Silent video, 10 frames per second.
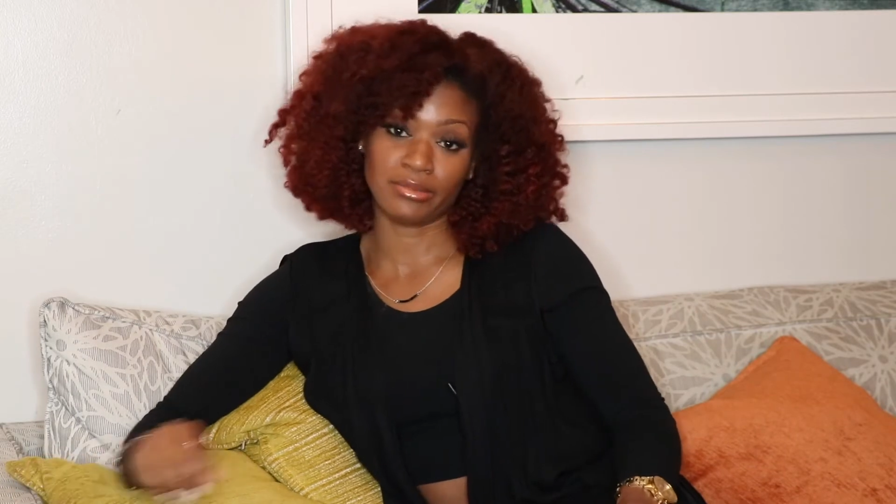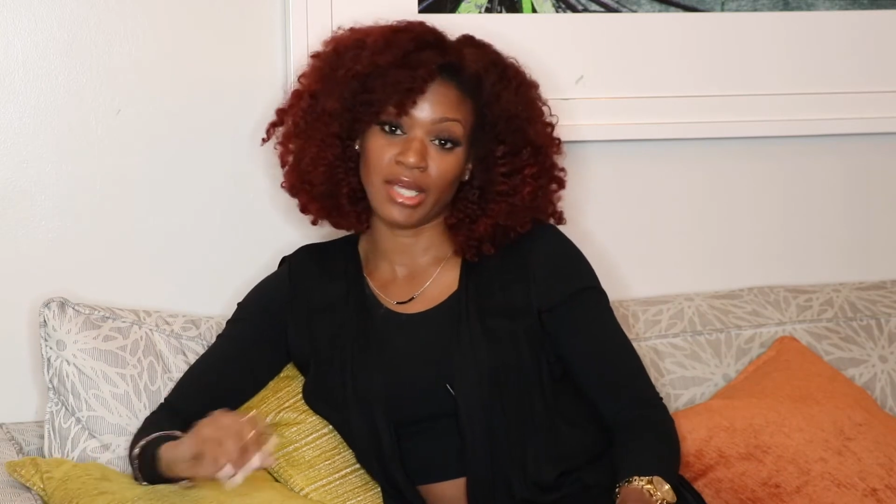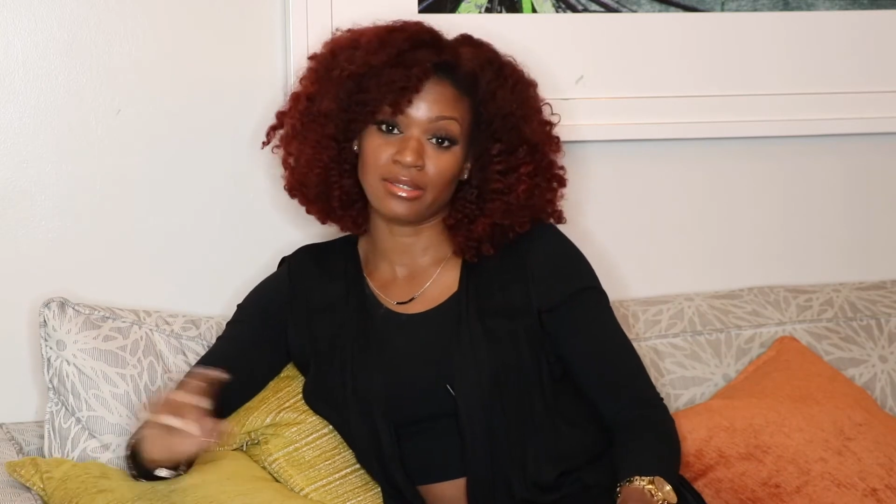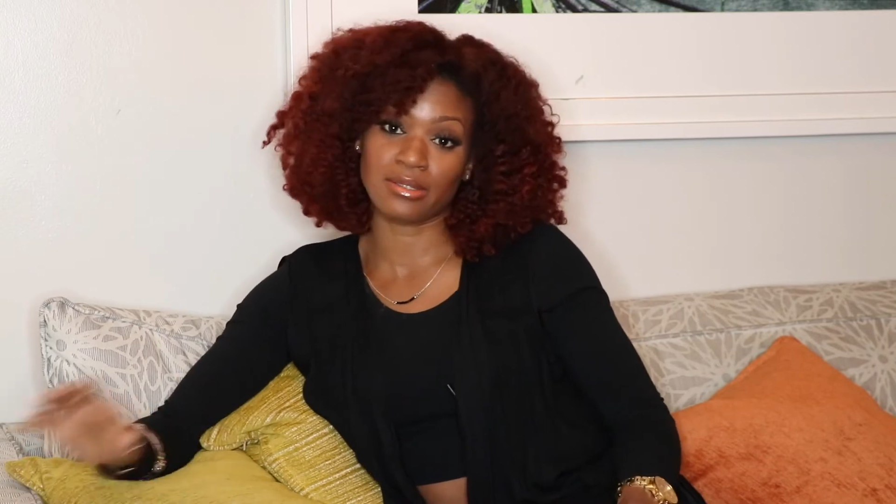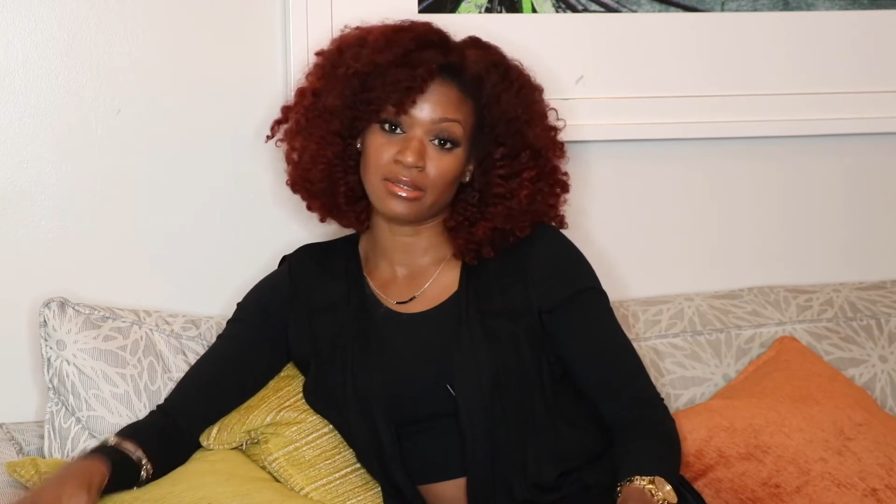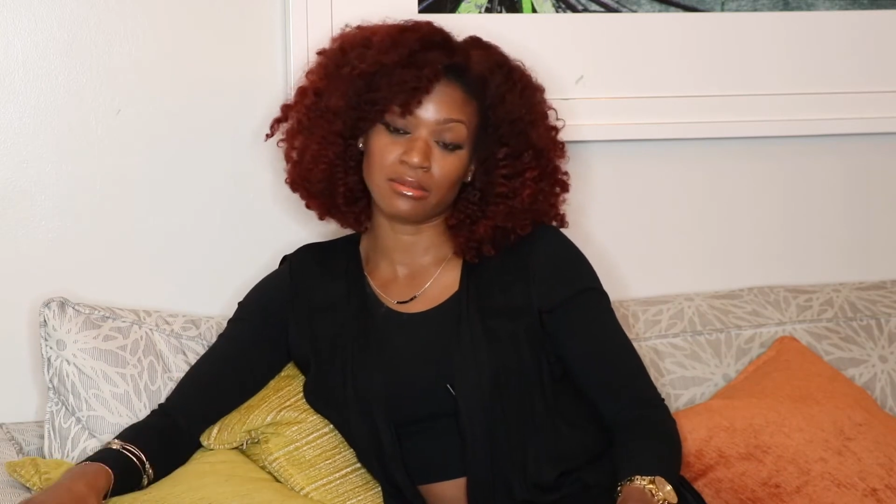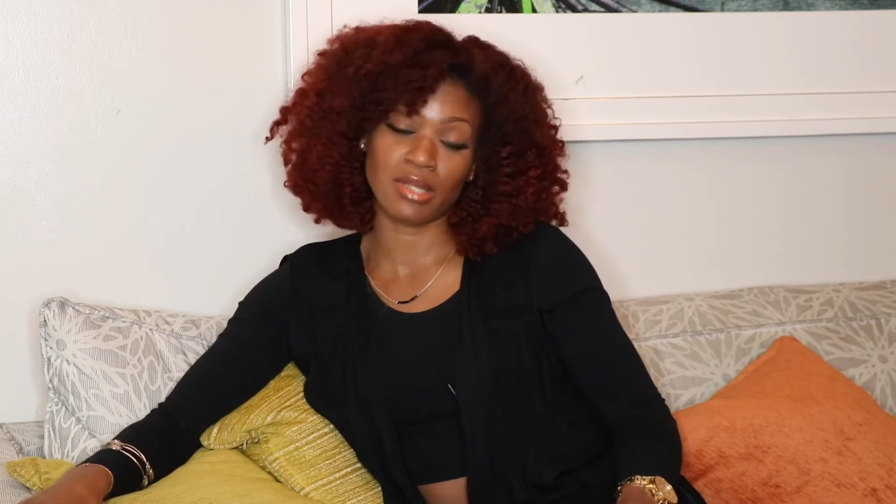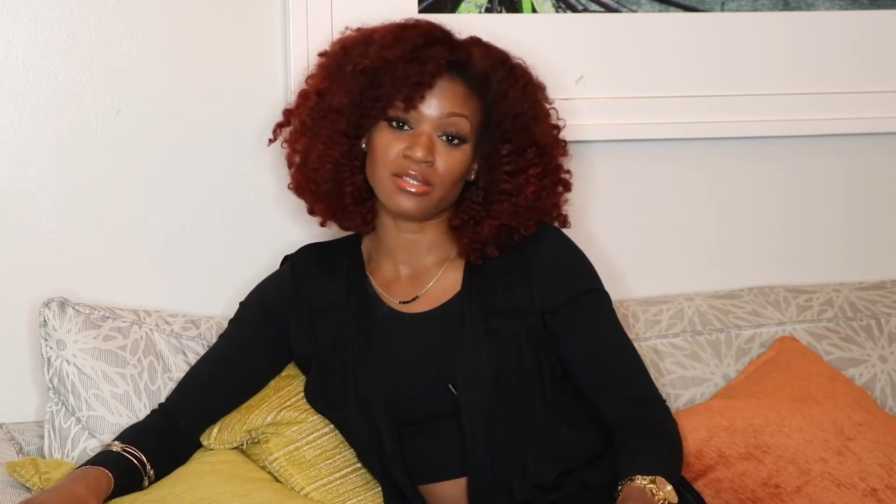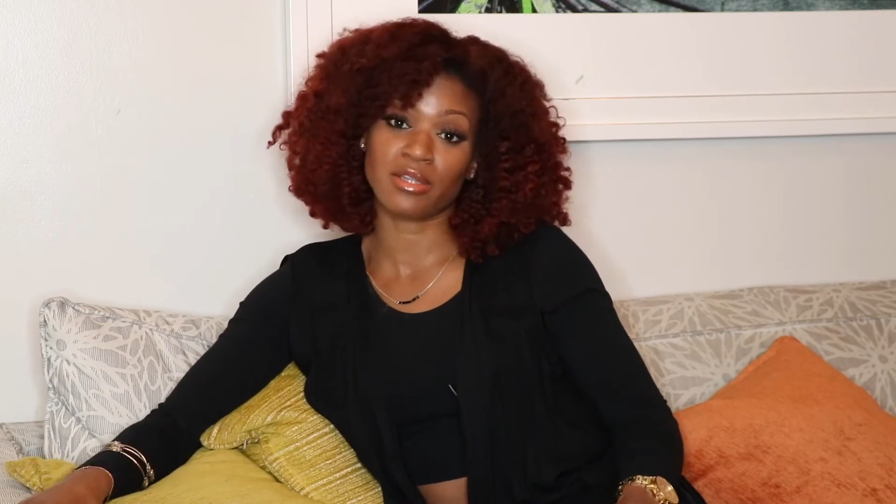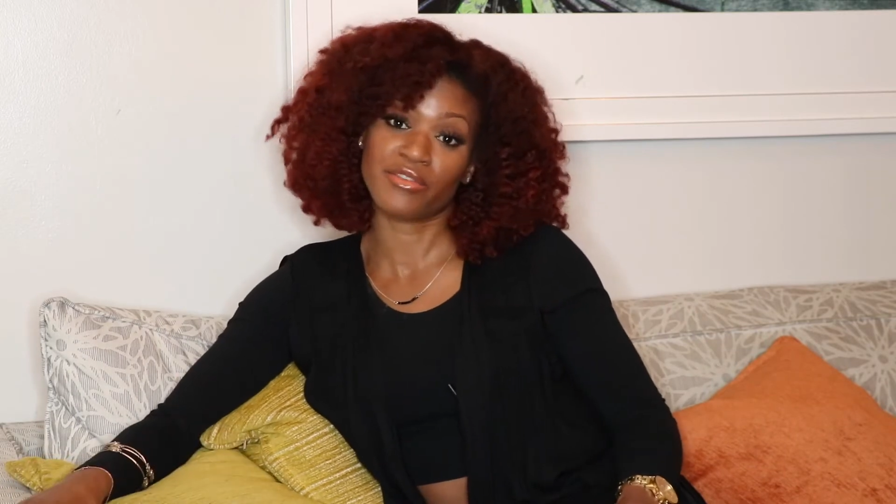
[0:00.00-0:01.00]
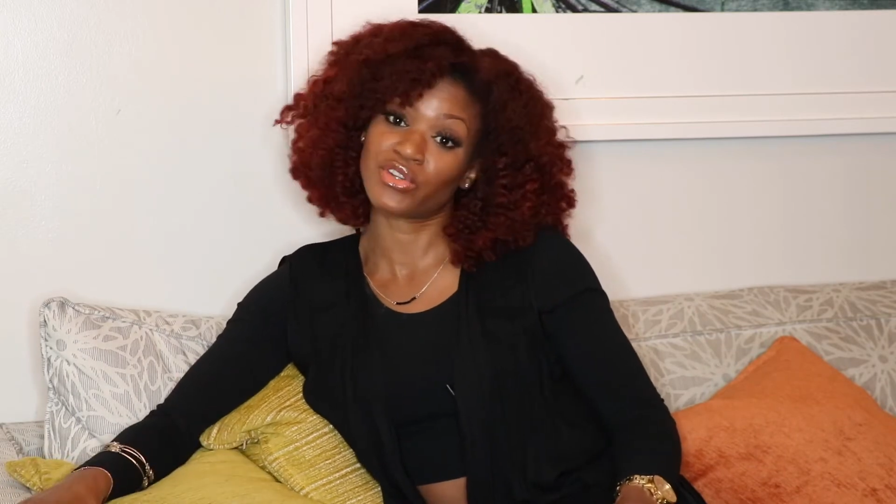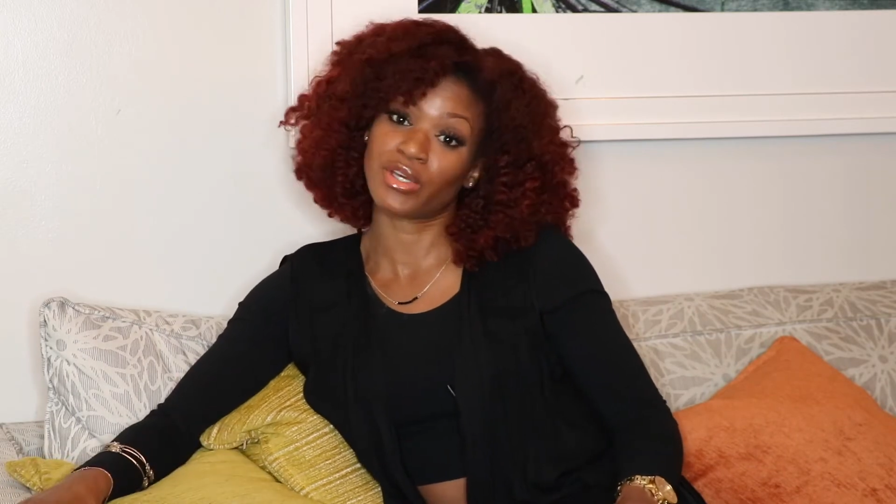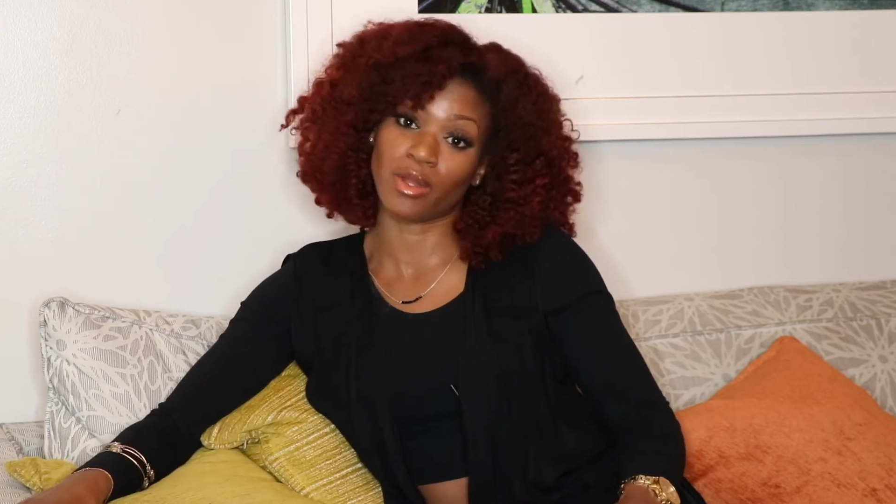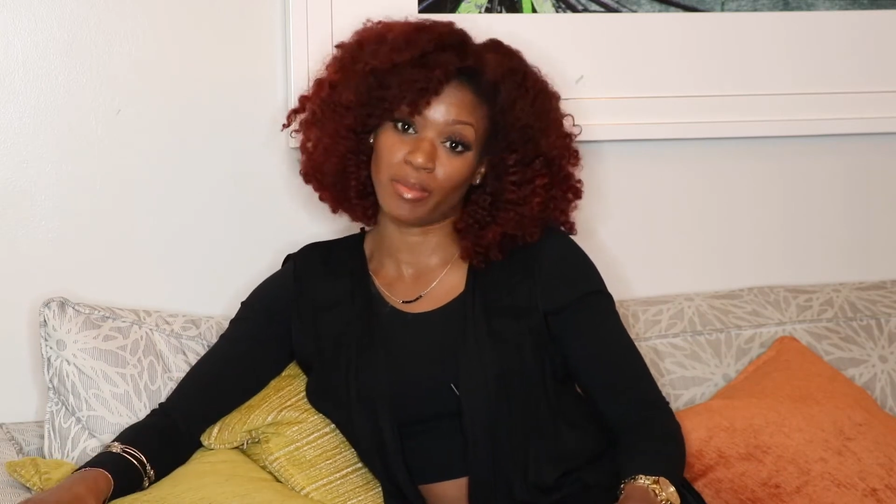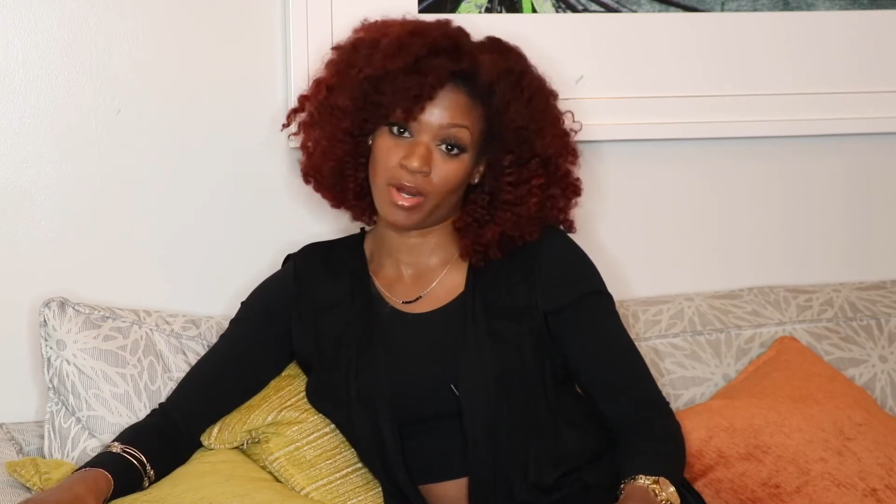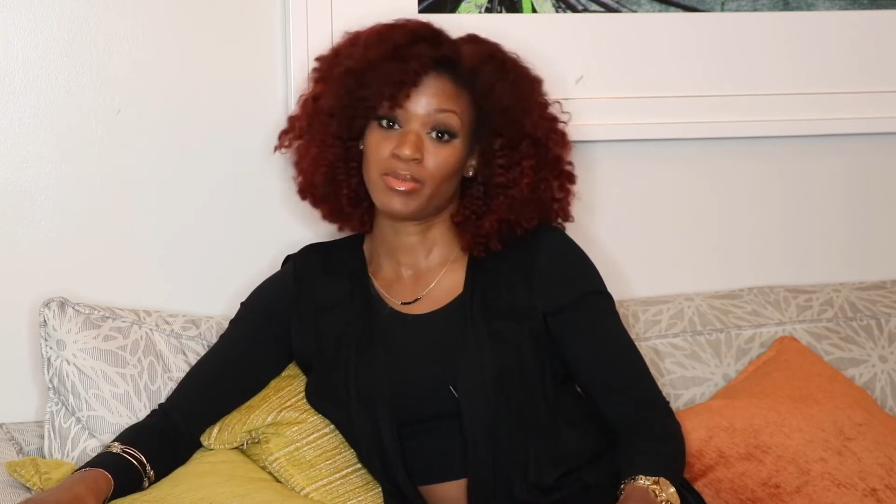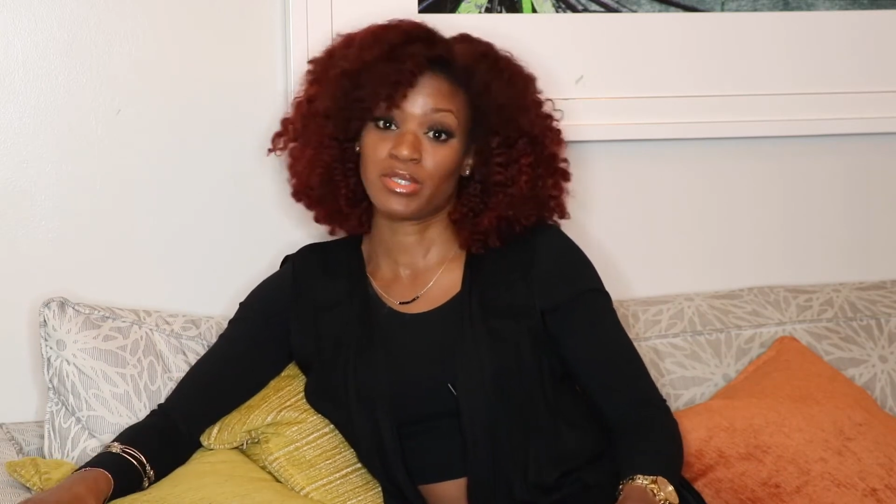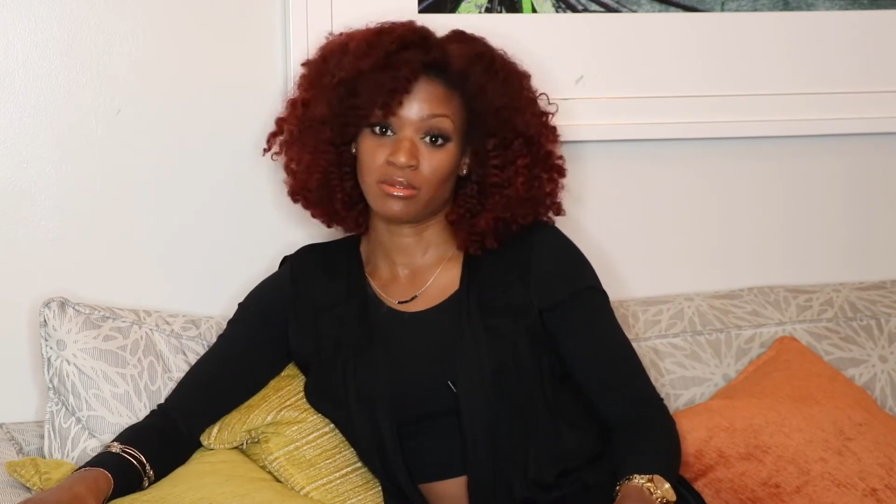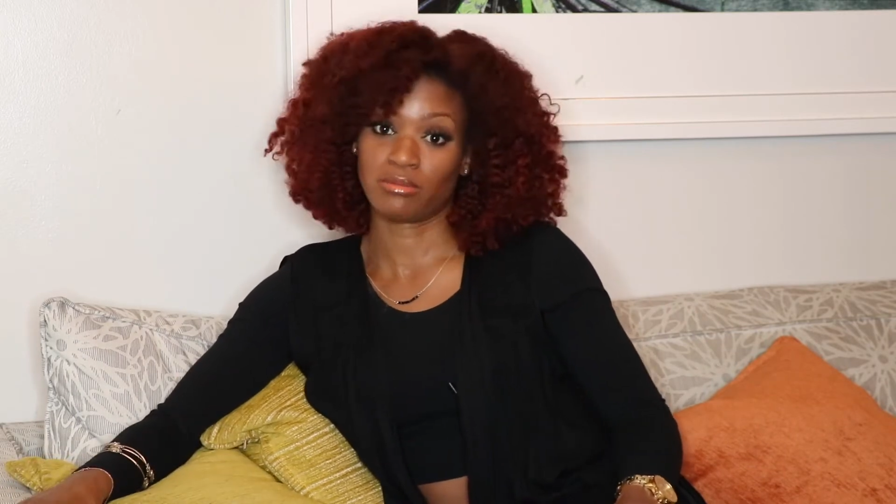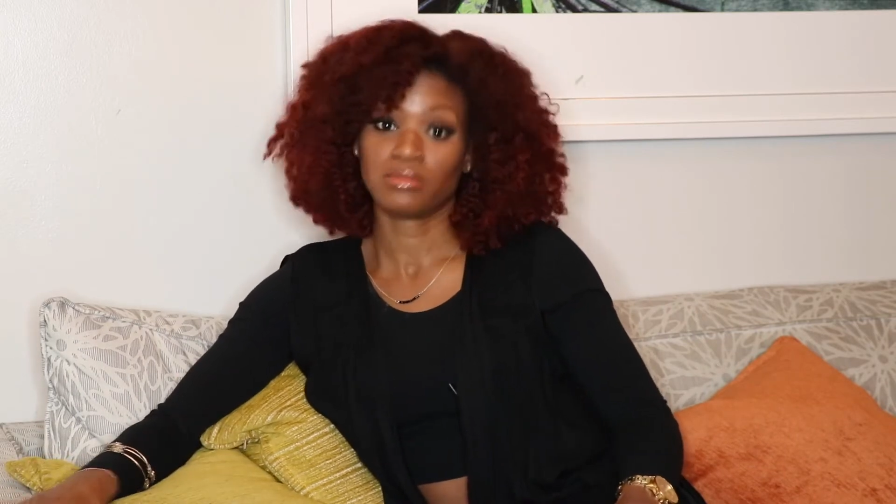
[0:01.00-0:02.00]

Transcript: That's never done on purpose.